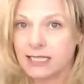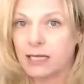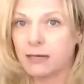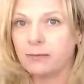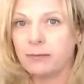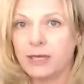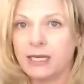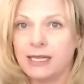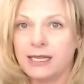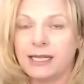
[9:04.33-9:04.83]

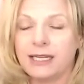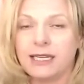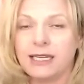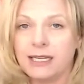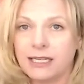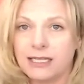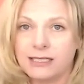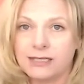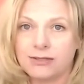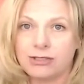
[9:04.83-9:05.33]
meaning
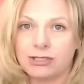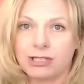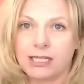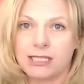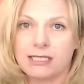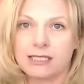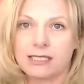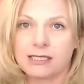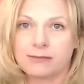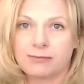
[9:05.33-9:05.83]
it is
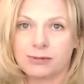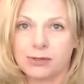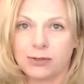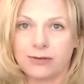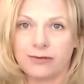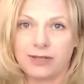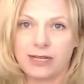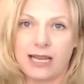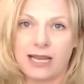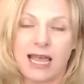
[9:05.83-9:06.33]
just
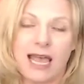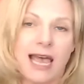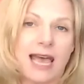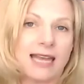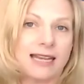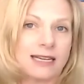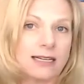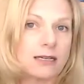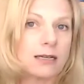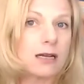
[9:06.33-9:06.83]
sort of an
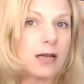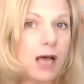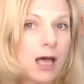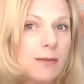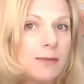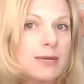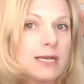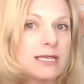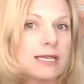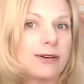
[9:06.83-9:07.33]
added
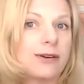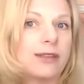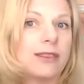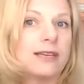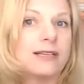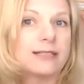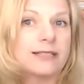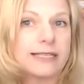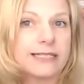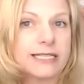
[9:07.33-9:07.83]
commentary
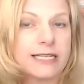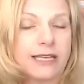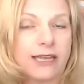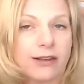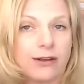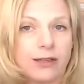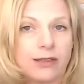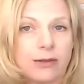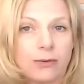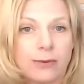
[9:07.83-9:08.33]
that doesn't
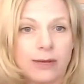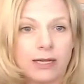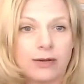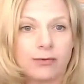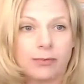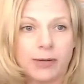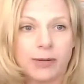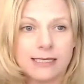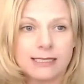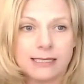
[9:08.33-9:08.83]
carry the weight
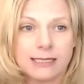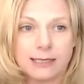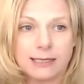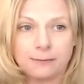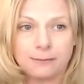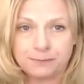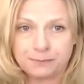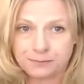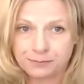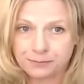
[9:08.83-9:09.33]
of precedent.
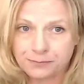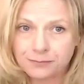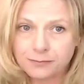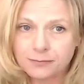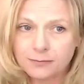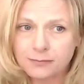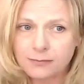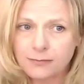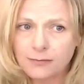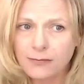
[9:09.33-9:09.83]

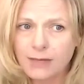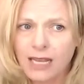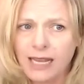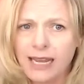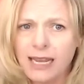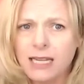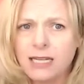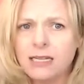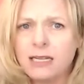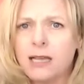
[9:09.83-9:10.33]

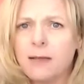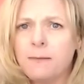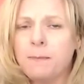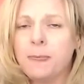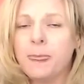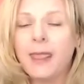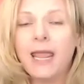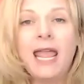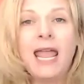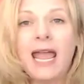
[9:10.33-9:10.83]
And
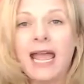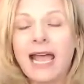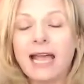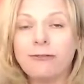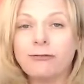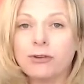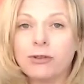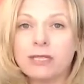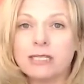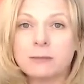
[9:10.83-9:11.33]

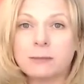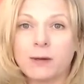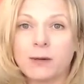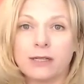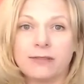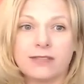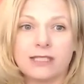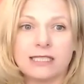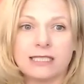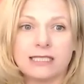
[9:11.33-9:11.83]
after this part
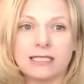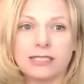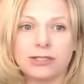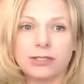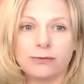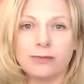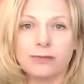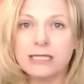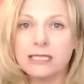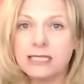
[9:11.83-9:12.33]
of the
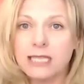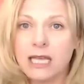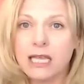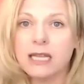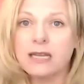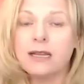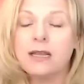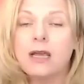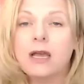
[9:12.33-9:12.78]
decision was done,